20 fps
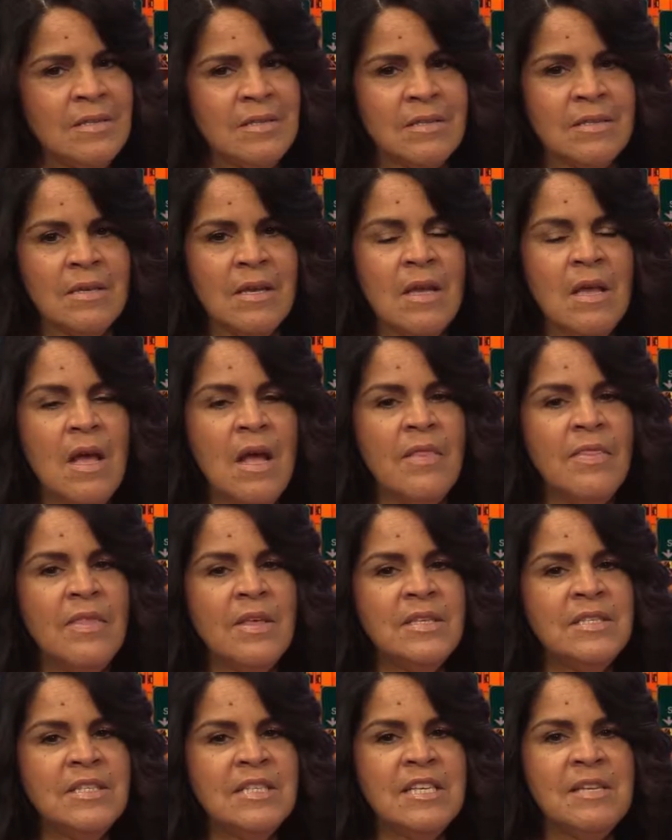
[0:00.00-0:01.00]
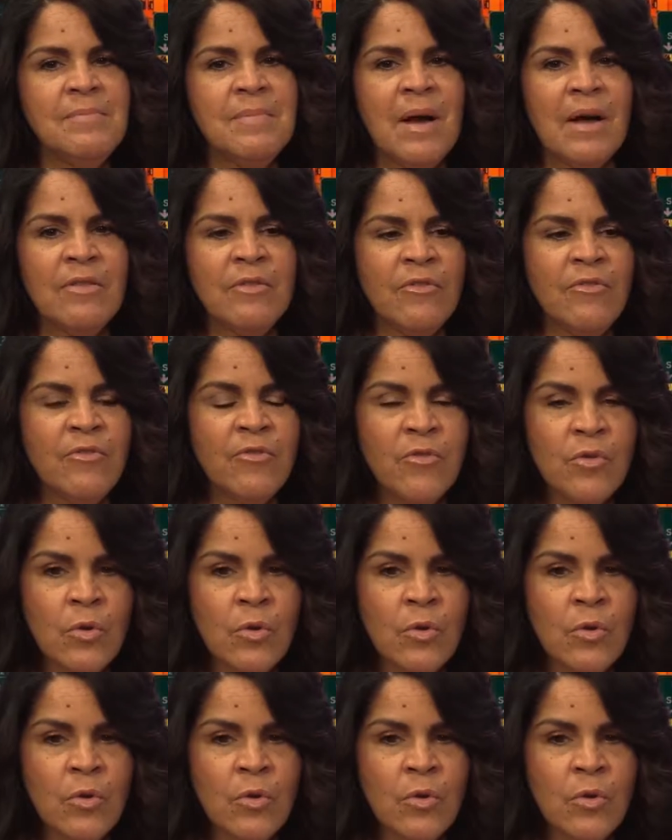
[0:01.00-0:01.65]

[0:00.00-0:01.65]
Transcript: Oh. They sleep on the oh.